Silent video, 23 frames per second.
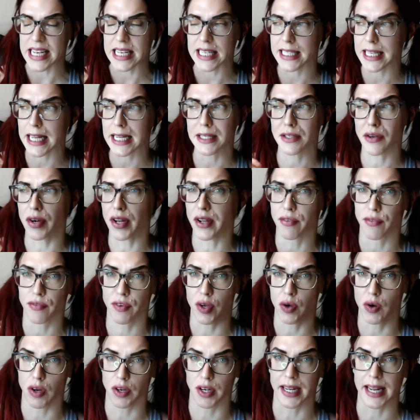and say it's only a
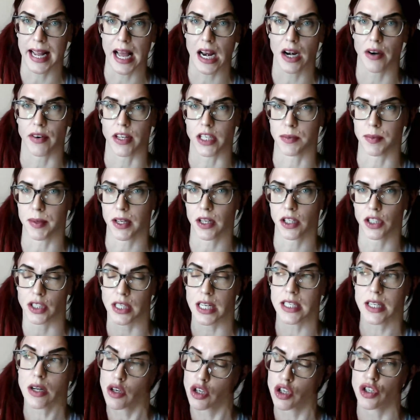few hundred calories, because
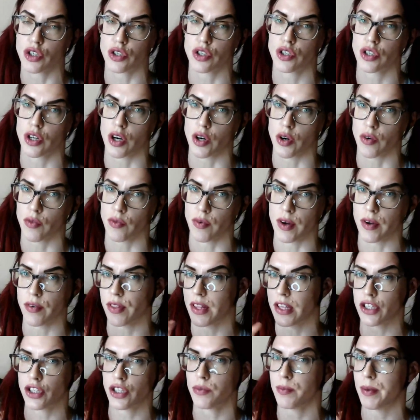that's how you should start off
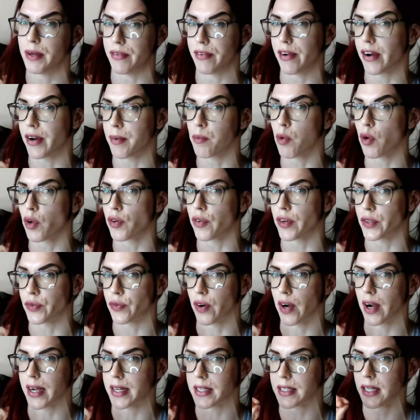with. It should be very moderate,
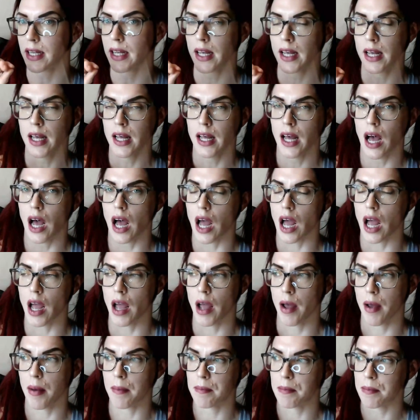right?
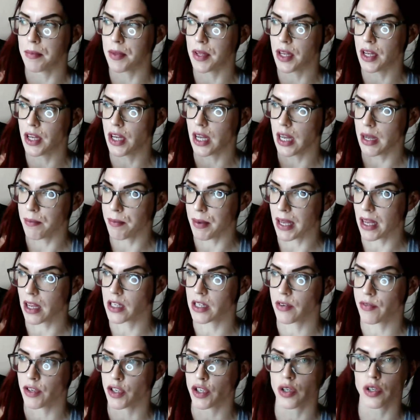Um,
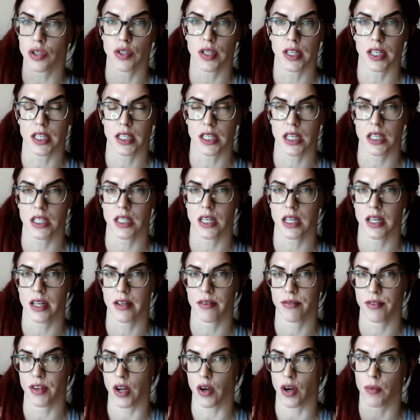because if you do it
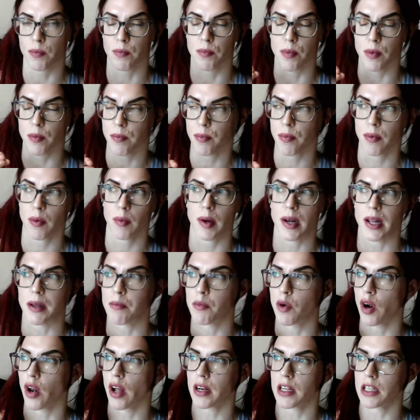excessive, you're probably
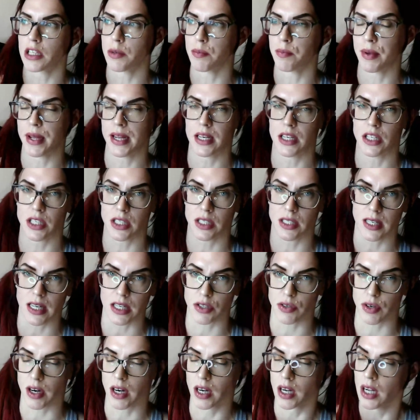more likely to binge,
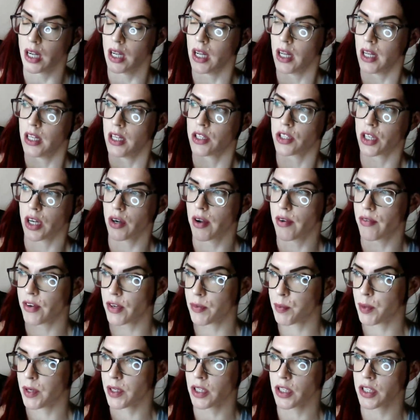etc. So if
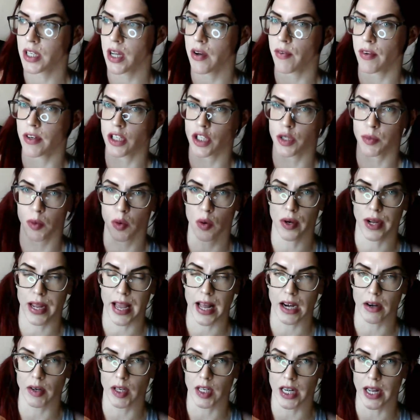you put yourself on a small
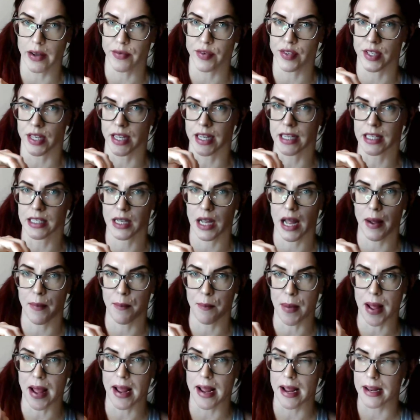calorie deficit
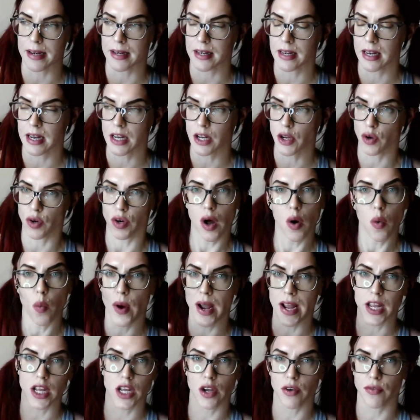and you're not
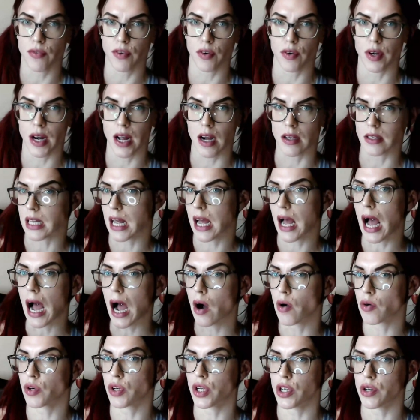weighing your food out,
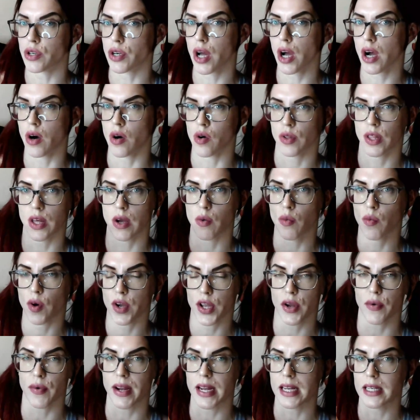how do you know that
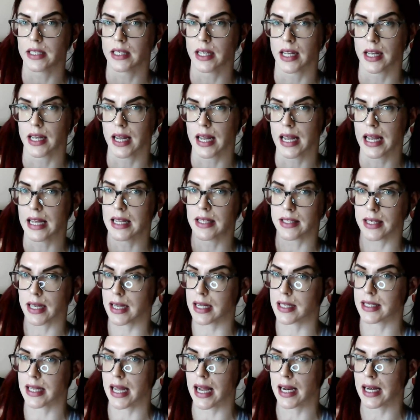what you're eating is
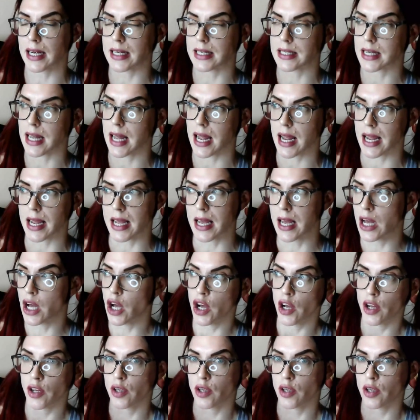exactly, say,